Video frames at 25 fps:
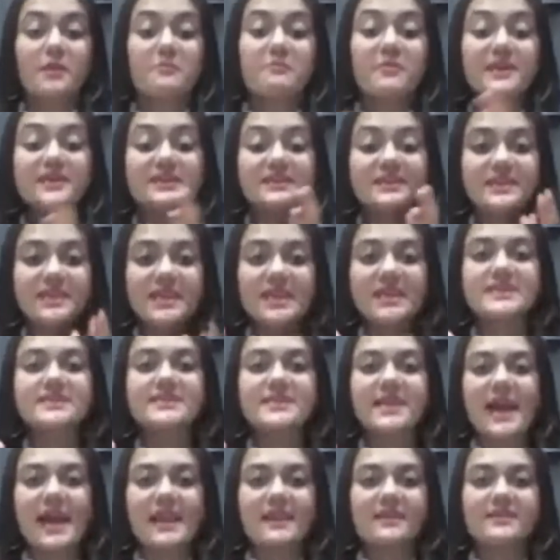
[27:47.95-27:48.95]
But these
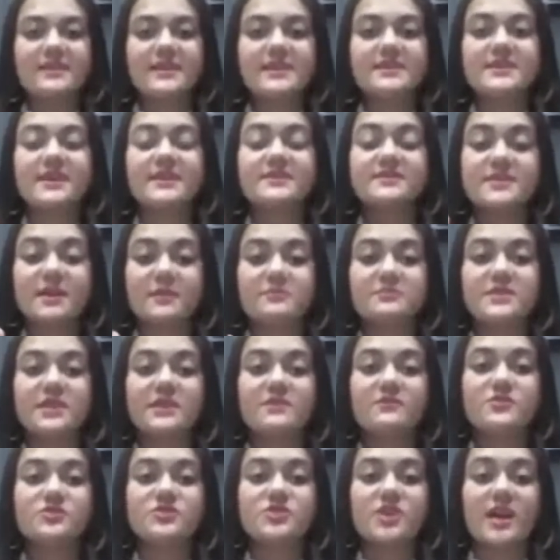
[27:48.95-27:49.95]
calories are
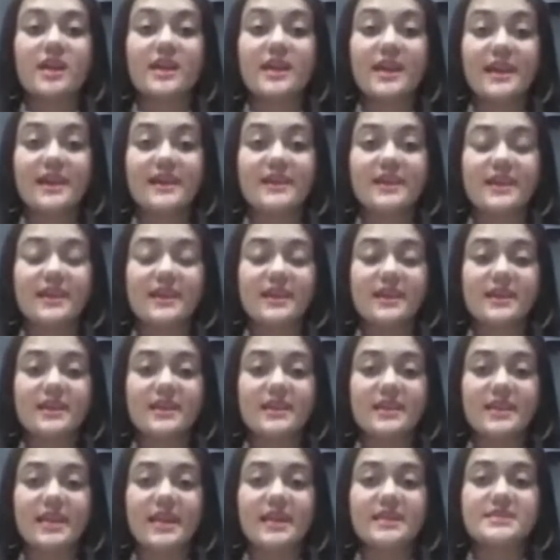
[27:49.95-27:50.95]
something which are
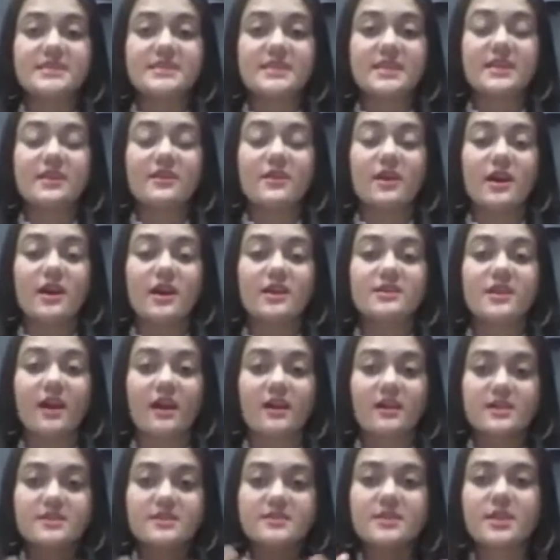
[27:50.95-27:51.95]
creating a
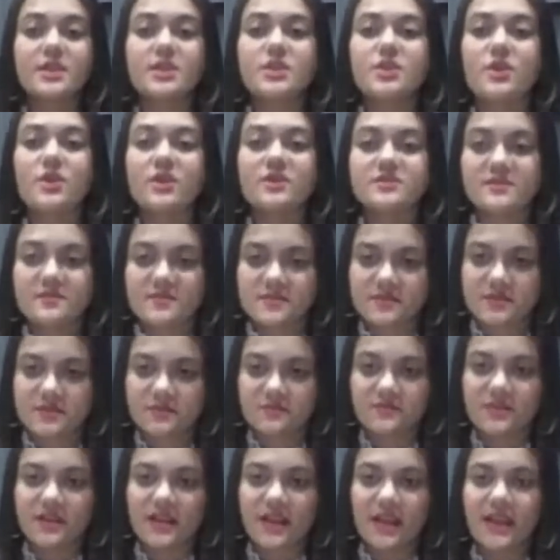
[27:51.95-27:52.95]
ruckus in your
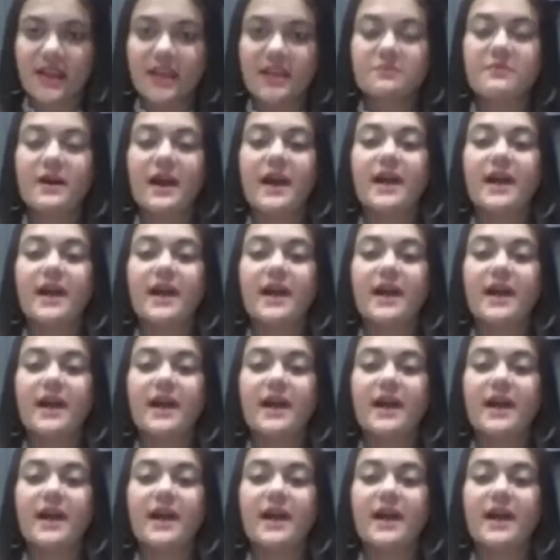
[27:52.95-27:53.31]
system, right?